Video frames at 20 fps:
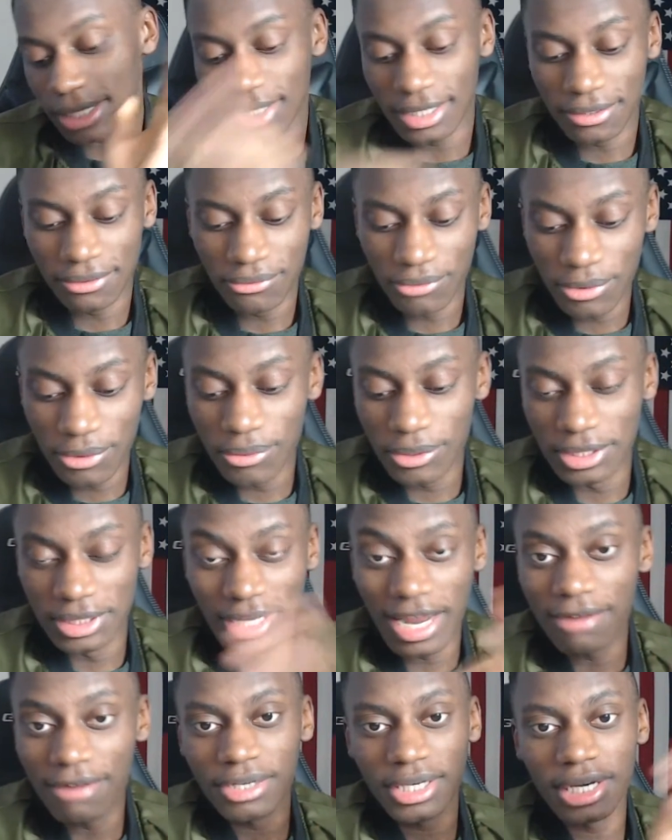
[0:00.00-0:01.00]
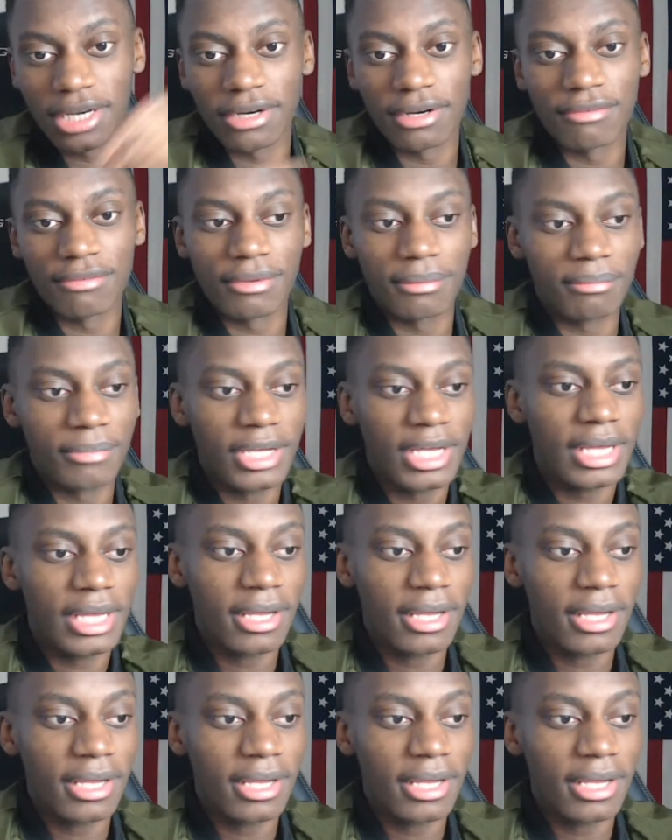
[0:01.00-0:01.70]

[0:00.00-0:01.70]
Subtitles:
and we would never hear of him.